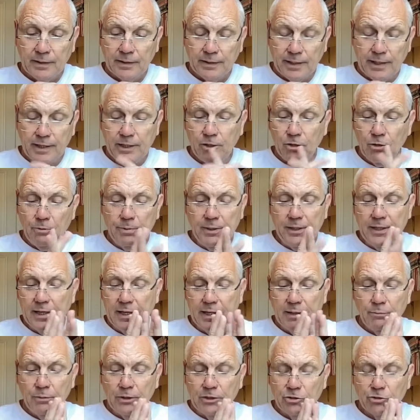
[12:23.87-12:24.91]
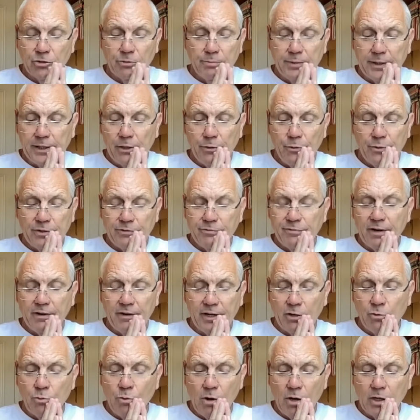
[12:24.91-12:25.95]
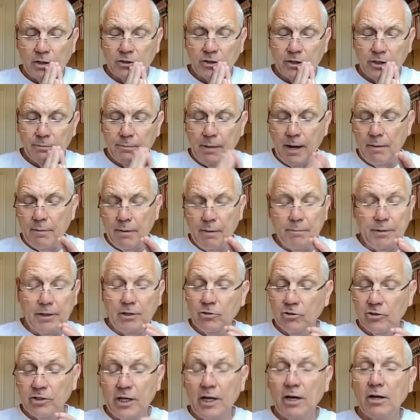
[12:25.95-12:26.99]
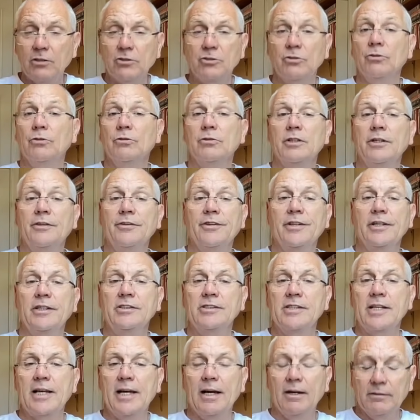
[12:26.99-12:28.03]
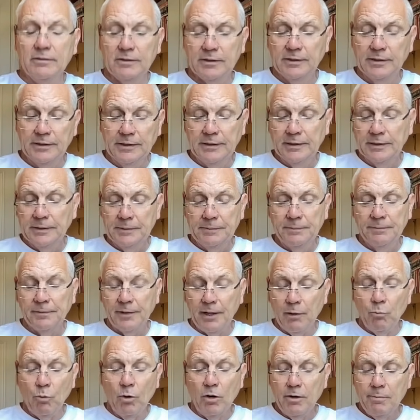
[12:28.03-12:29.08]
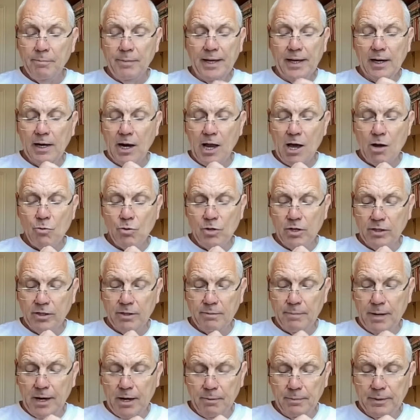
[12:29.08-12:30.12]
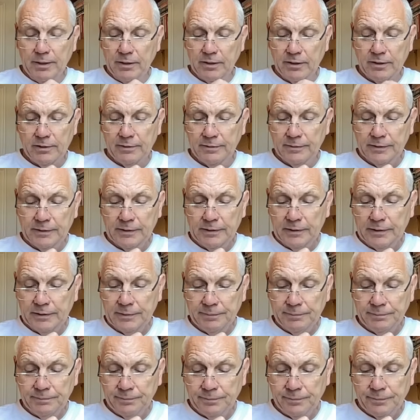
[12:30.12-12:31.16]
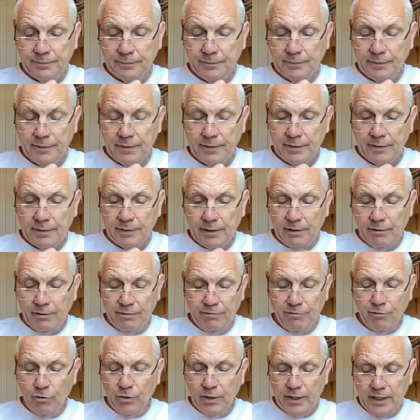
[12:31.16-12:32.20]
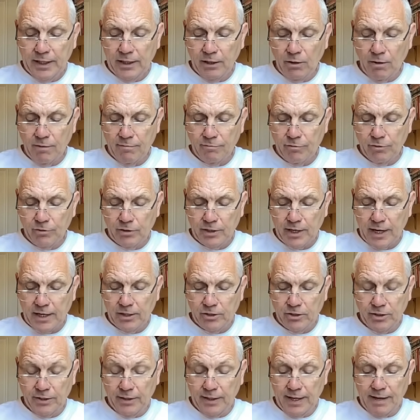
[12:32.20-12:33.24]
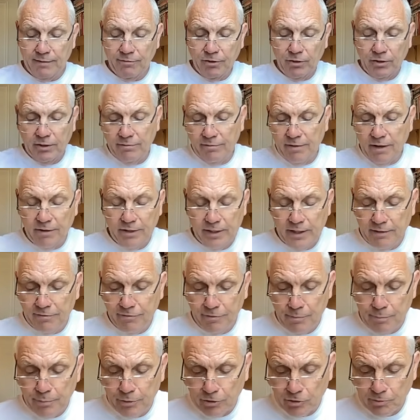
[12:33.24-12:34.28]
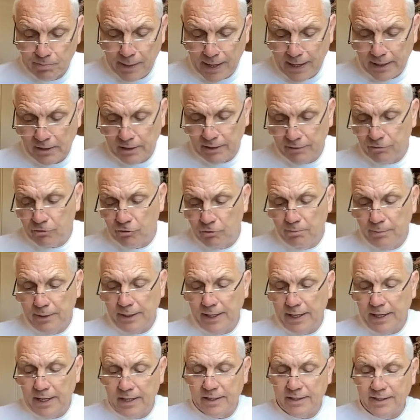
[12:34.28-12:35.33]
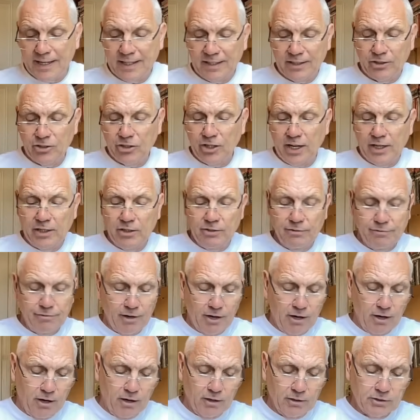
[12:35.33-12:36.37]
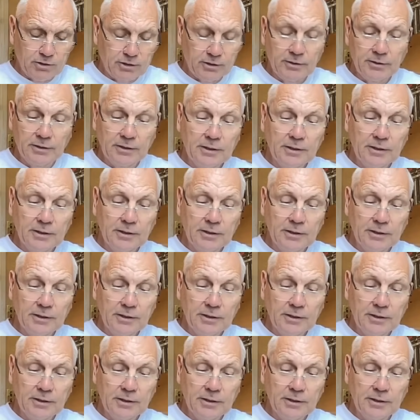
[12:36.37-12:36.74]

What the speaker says: Now, you could be dealing with somebody who is very quiet at the moment because they are sorting things out. They want to be alone at the moment. They're avoiding confrontation. They have got a very different perspective. Somebody here has had a change of heart.